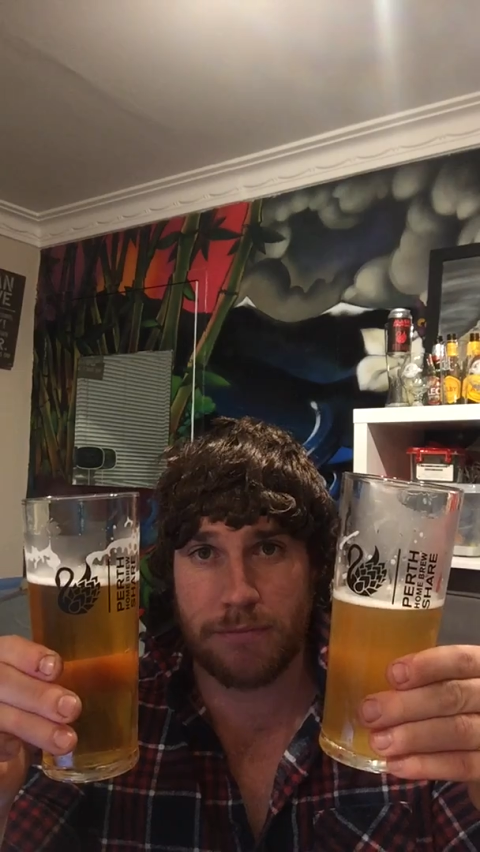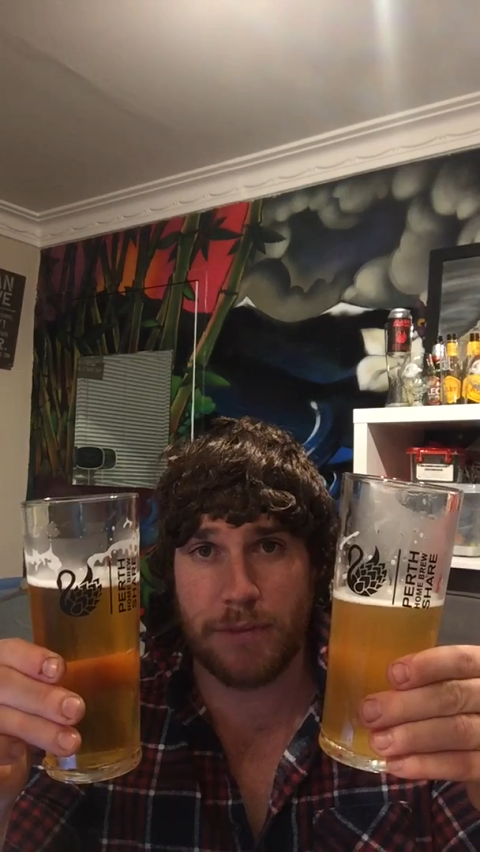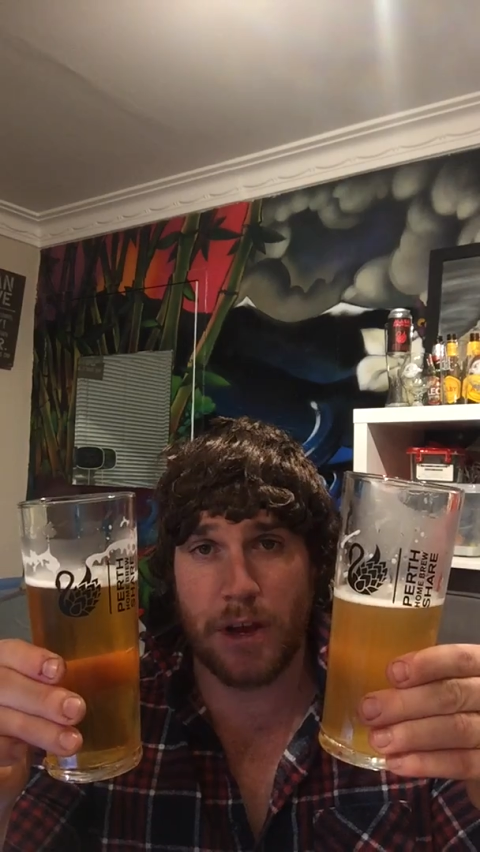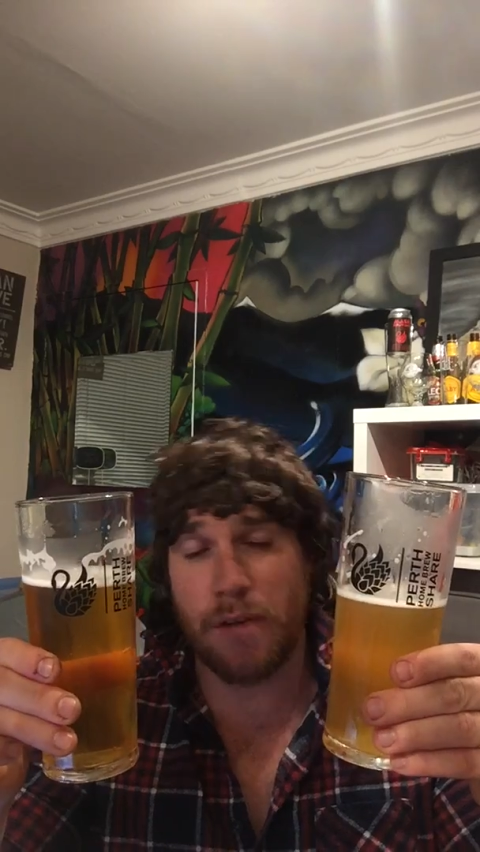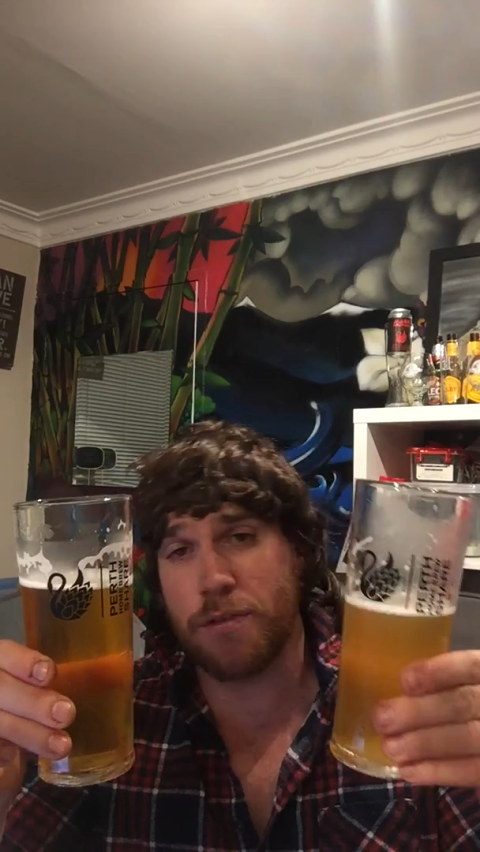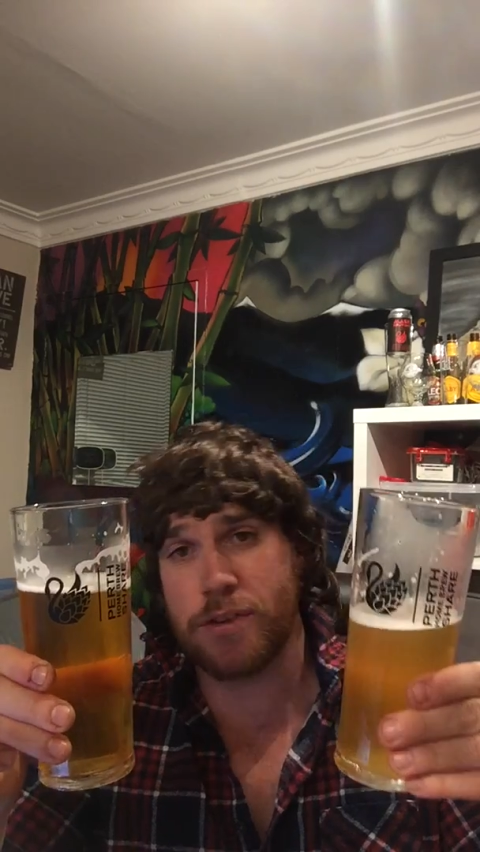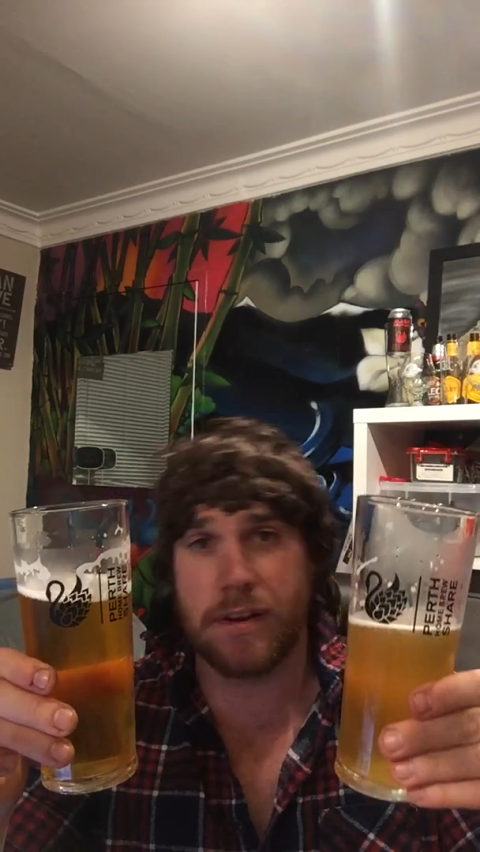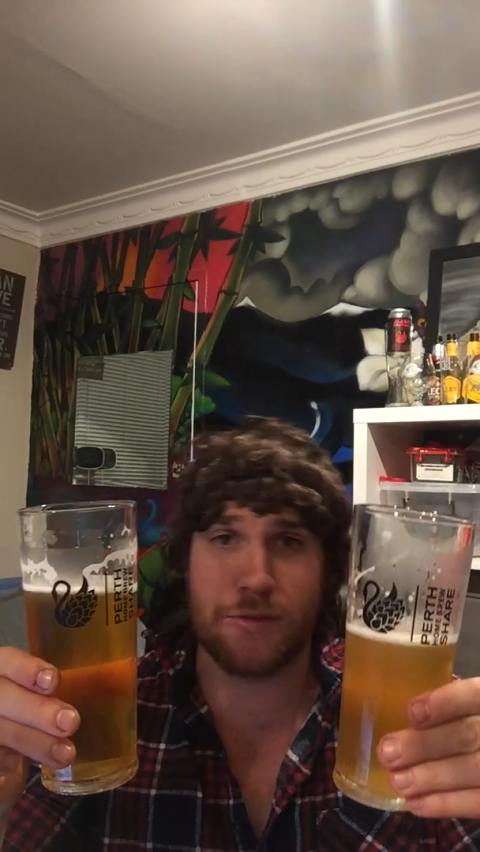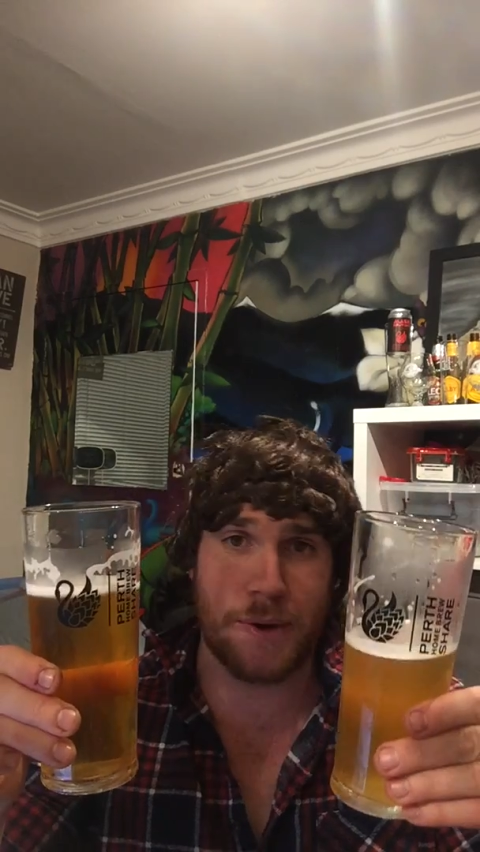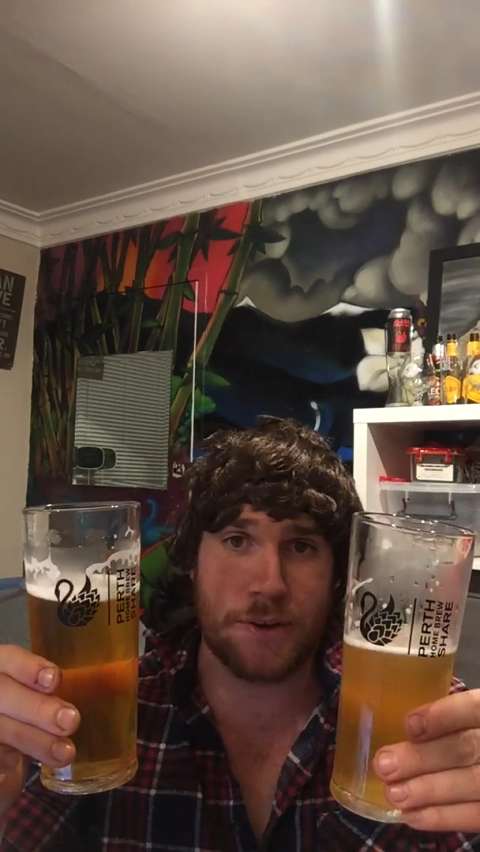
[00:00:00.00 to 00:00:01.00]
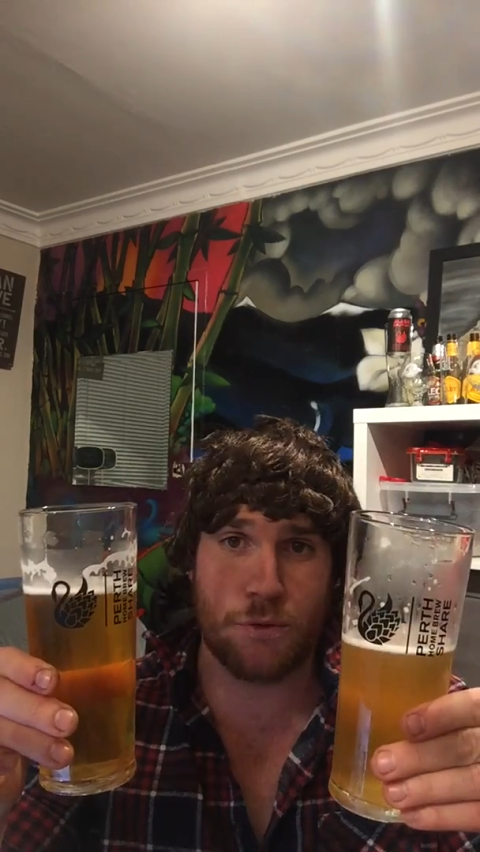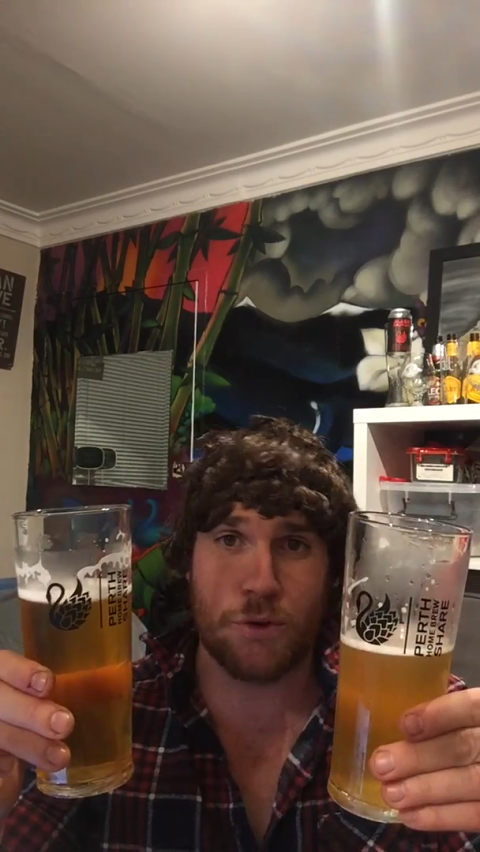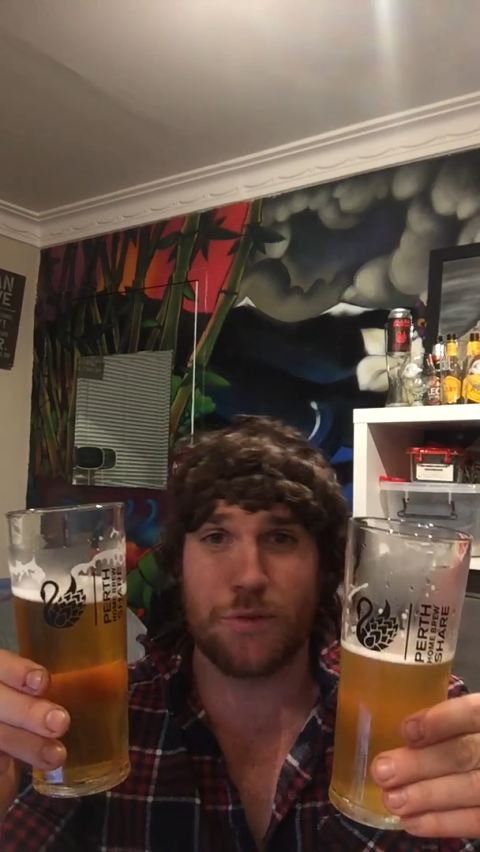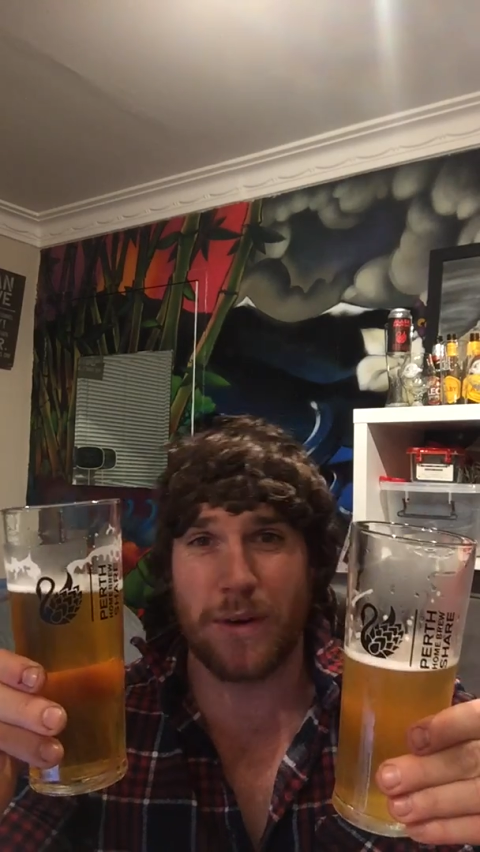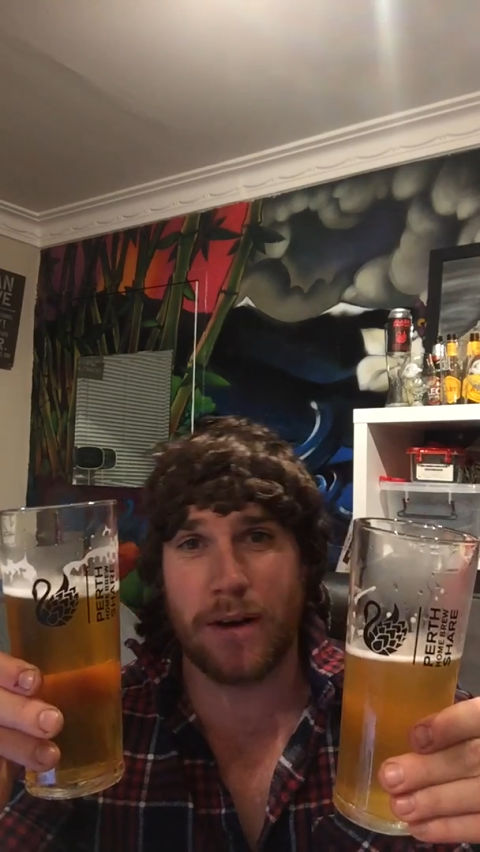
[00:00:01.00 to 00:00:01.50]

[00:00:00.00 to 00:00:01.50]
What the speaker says: you know, if I was going to sway towards one,